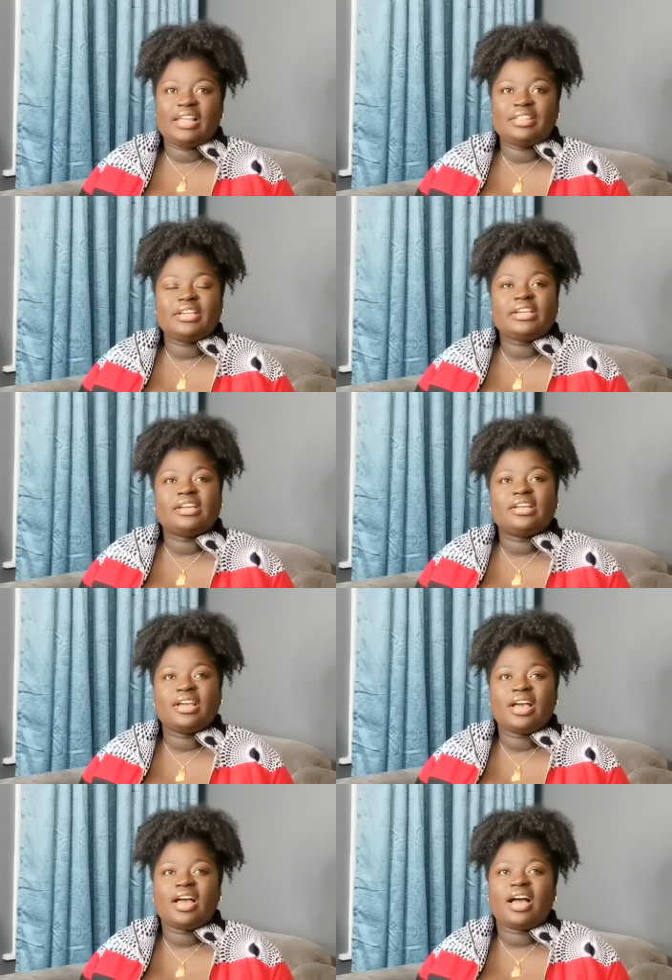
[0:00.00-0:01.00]
think
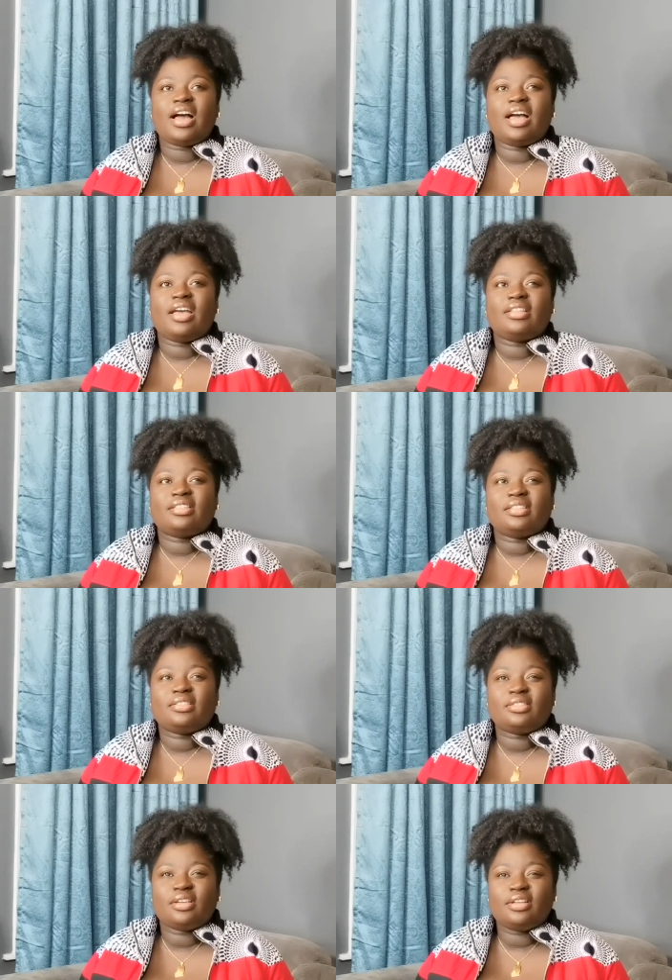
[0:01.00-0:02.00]

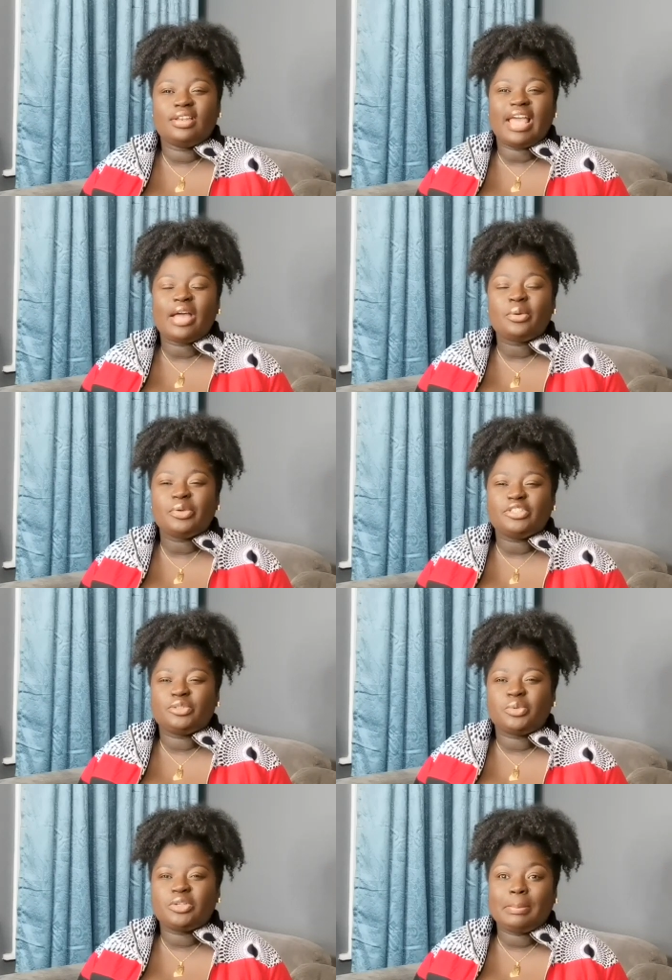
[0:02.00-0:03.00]
the language as
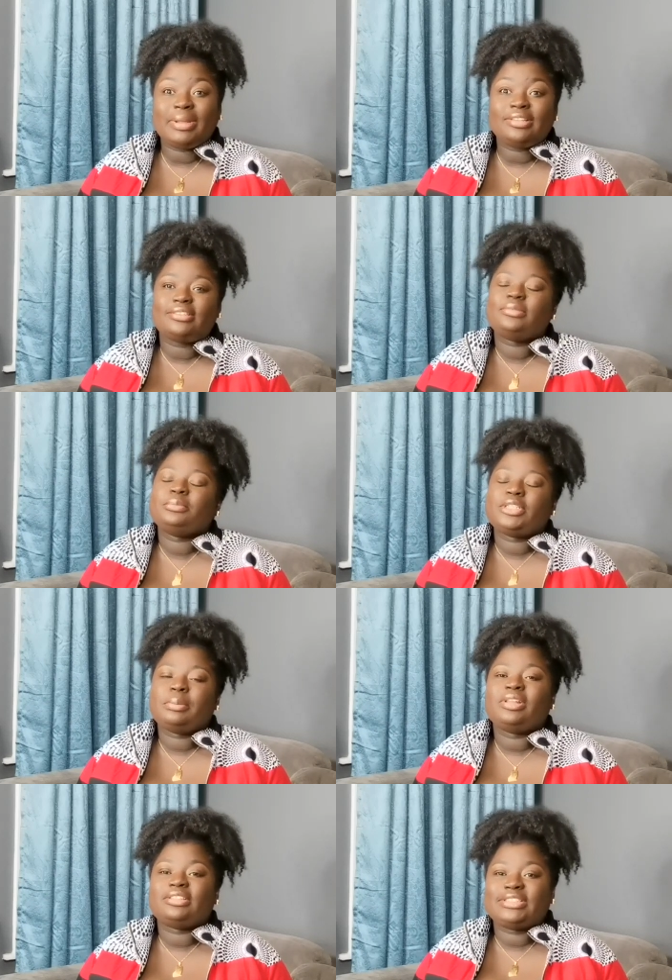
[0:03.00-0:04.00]
well, the
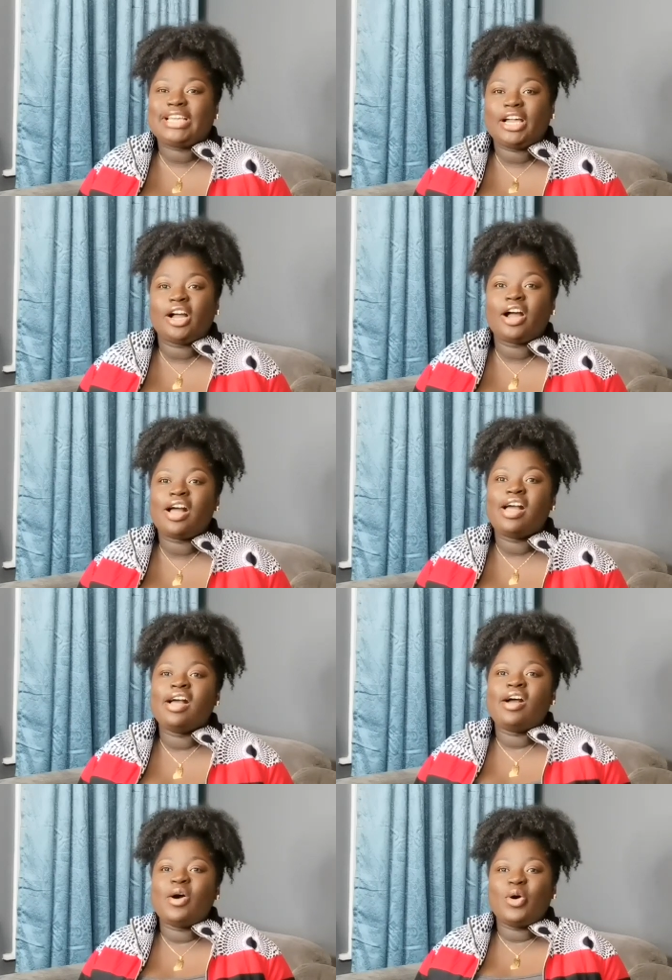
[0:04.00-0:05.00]
mother tongue
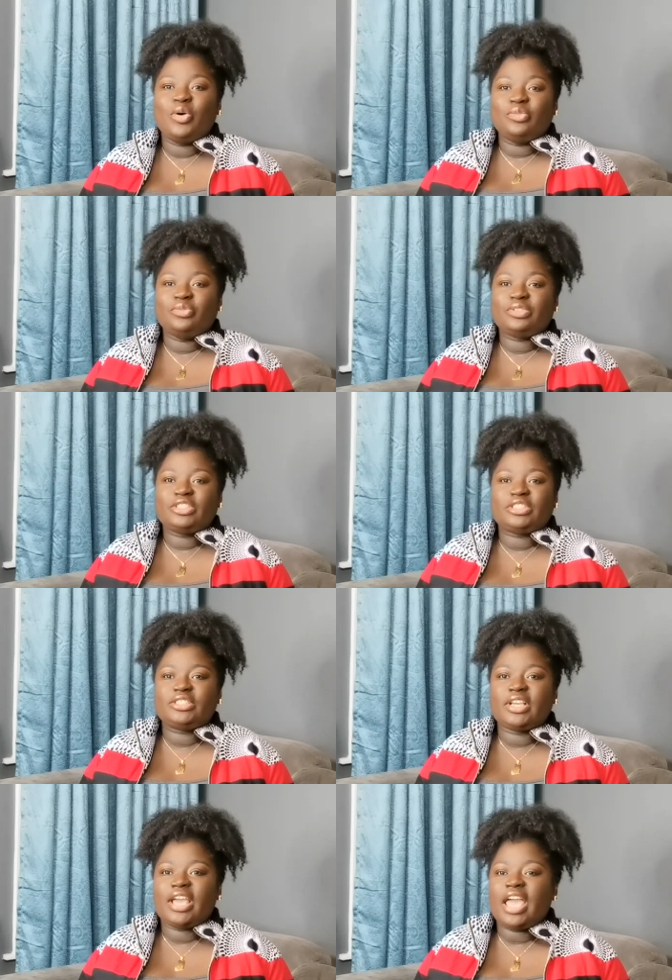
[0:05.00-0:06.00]
of just
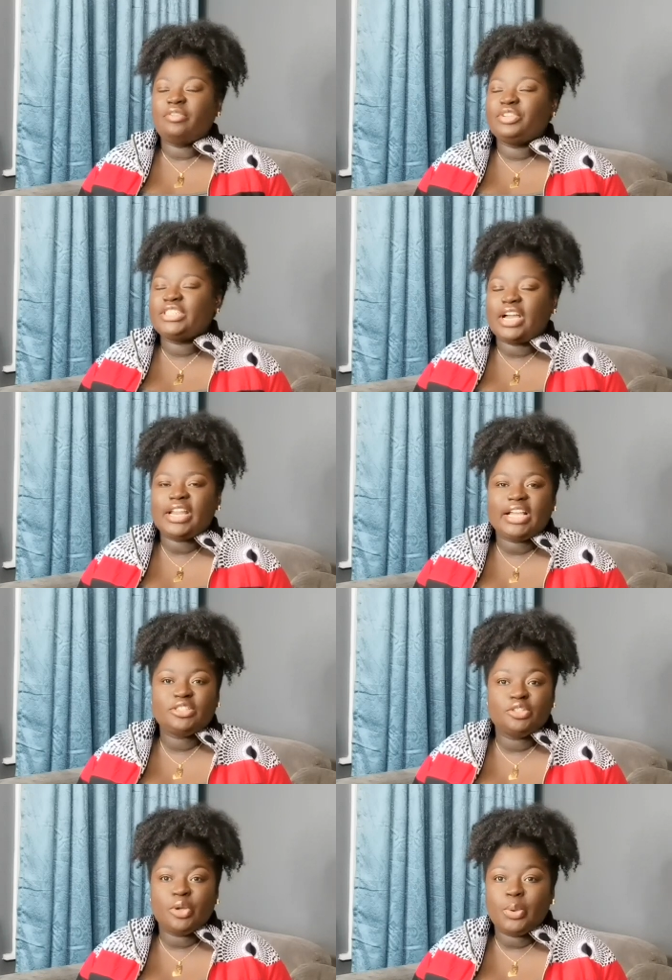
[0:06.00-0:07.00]
every child had
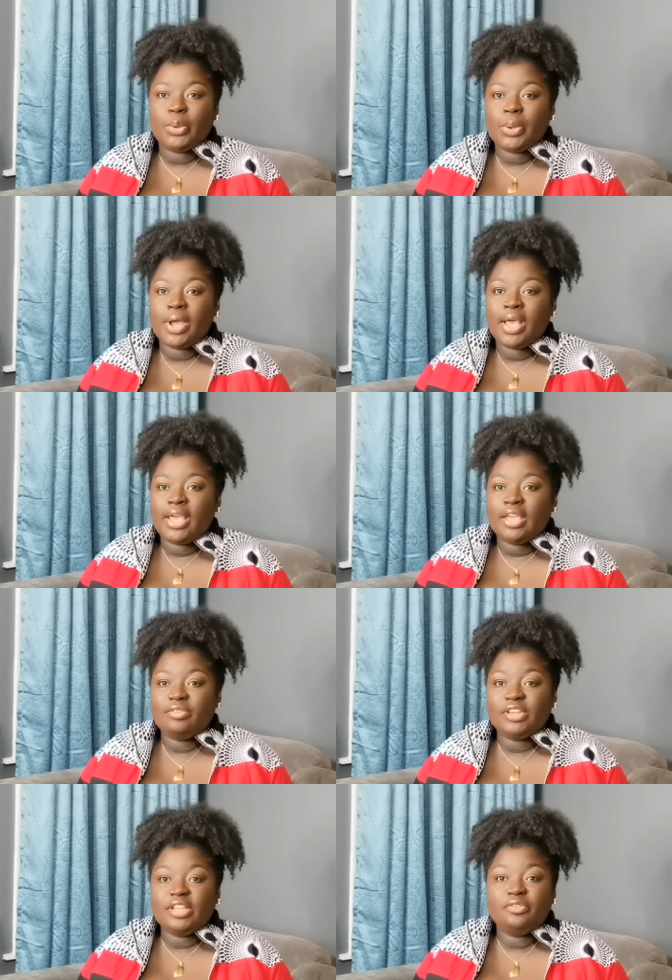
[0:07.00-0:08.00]
to know,
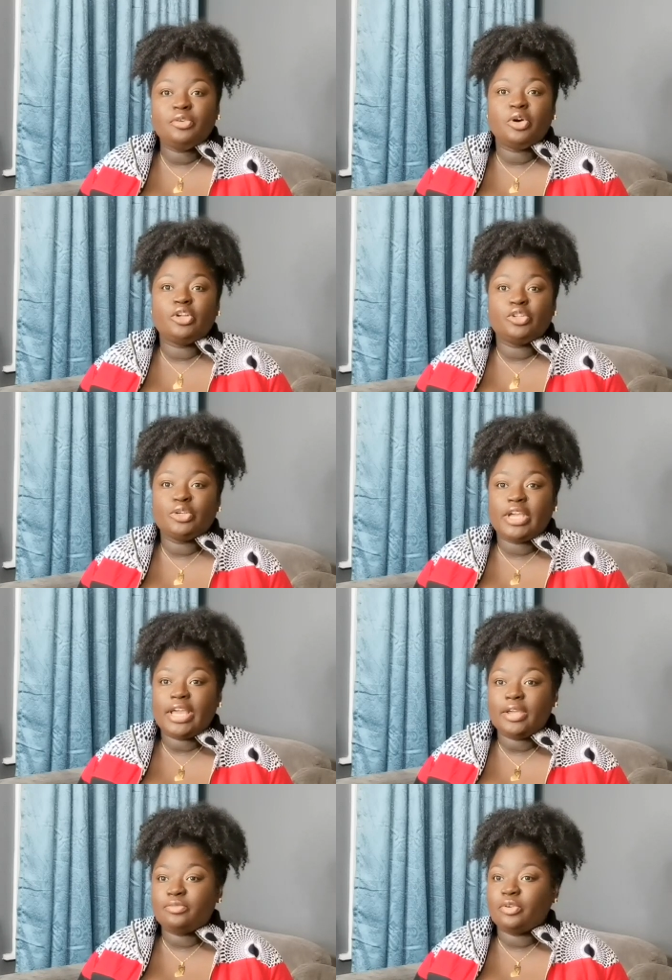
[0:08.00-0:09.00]
even if you're UK,
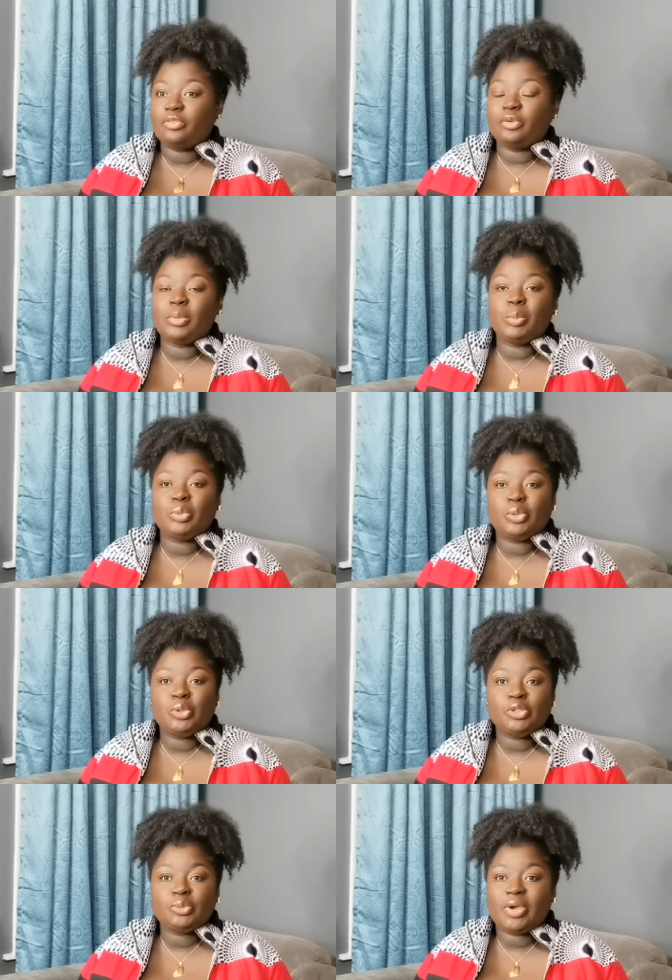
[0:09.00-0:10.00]
if you're from
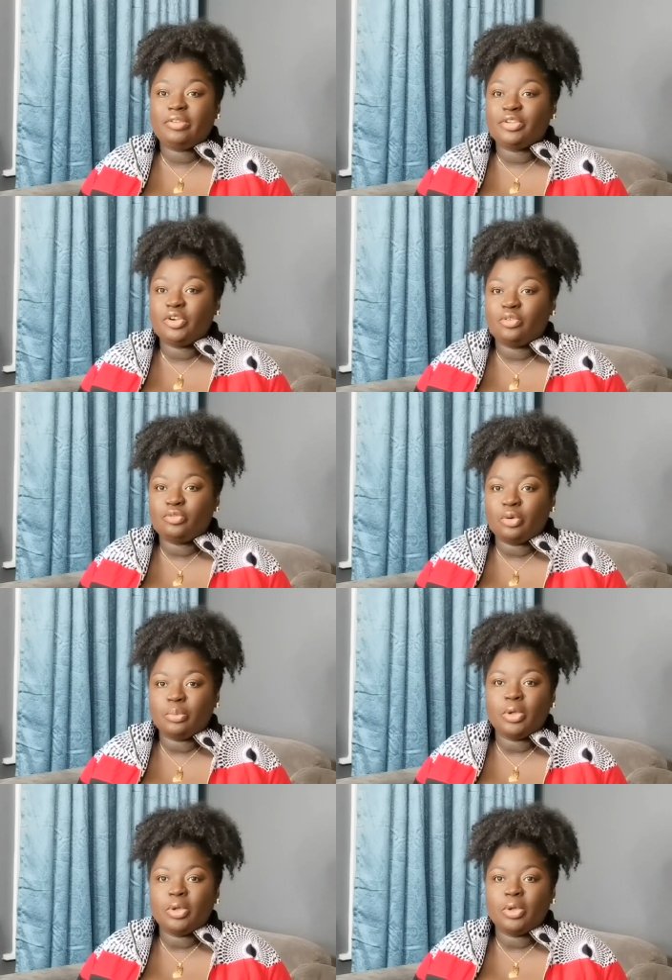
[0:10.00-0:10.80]
abroad, wherever you're from,